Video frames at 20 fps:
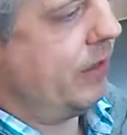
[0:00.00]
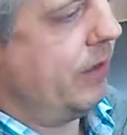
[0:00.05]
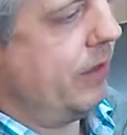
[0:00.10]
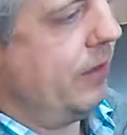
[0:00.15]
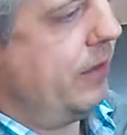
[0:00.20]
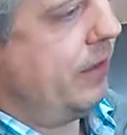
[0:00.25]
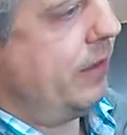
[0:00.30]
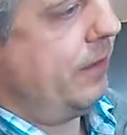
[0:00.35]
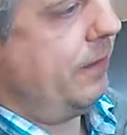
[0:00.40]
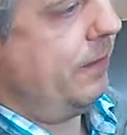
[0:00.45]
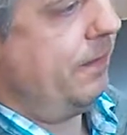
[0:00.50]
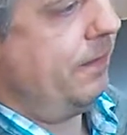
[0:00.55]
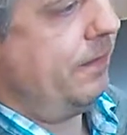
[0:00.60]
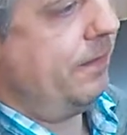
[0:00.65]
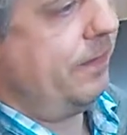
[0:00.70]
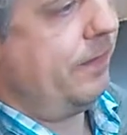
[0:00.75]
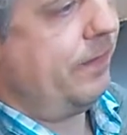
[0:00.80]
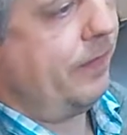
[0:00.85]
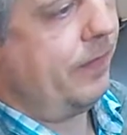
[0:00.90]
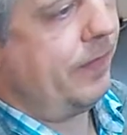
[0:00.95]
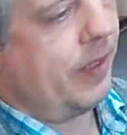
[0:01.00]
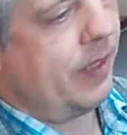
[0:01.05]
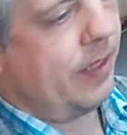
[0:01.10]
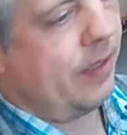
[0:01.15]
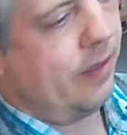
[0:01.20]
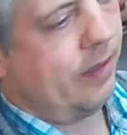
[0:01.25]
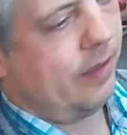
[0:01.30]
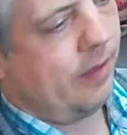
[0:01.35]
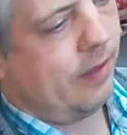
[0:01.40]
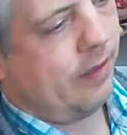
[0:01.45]
card. I won't throw it
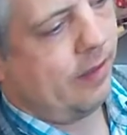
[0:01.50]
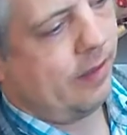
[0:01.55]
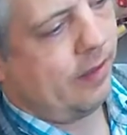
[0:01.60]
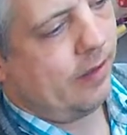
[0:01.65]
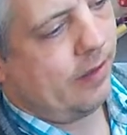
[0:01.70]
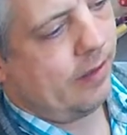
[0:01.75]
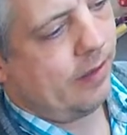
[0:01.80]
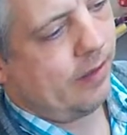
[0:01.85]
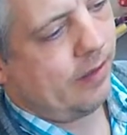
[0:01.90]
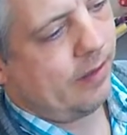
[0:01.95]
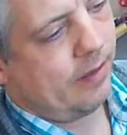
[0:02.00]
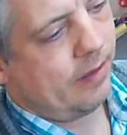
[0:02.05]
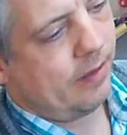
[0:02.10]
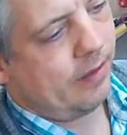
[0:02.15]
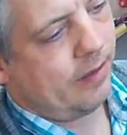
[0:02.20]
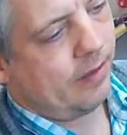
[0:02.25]
at you this time.